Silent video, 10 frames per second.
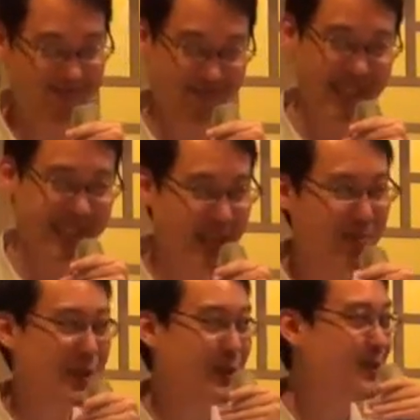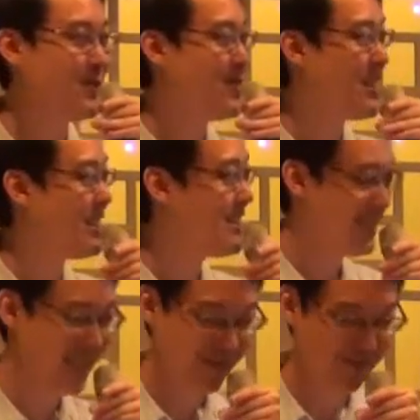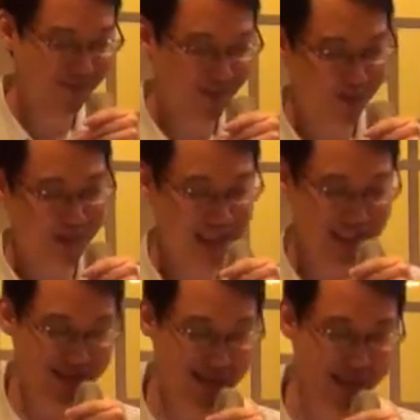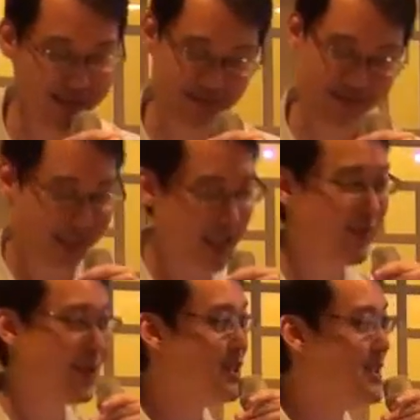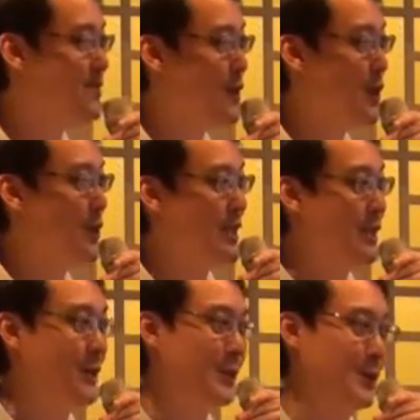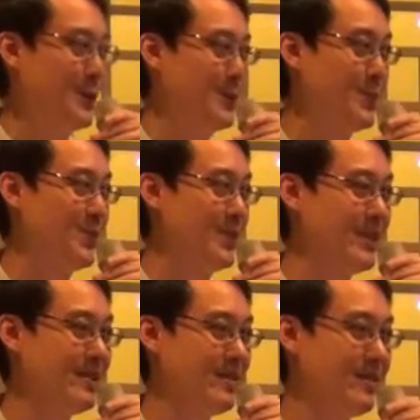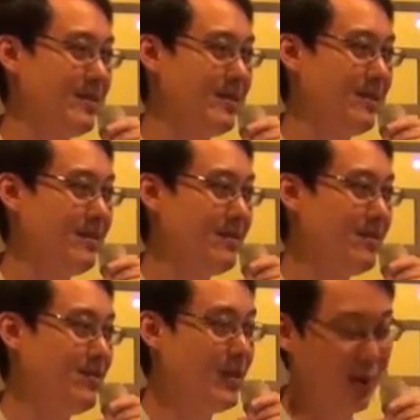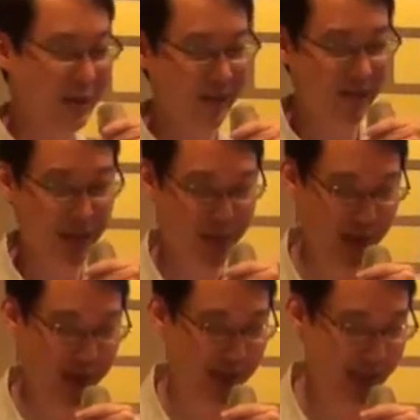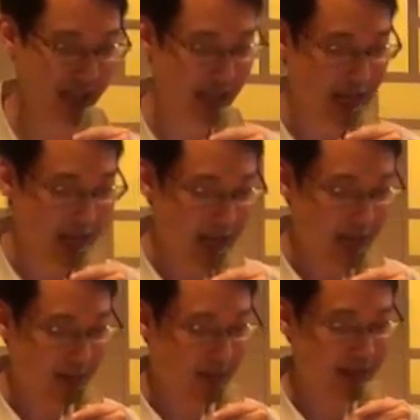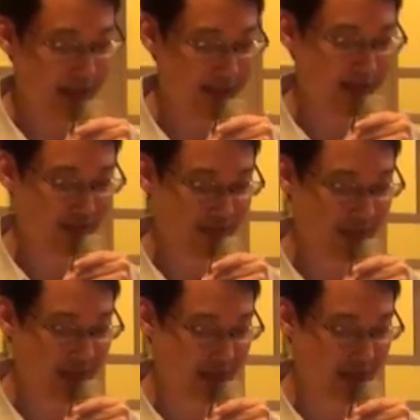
let's come back to the fact, who are they really? Unfortunately, we don't really know. We don't have much records about them.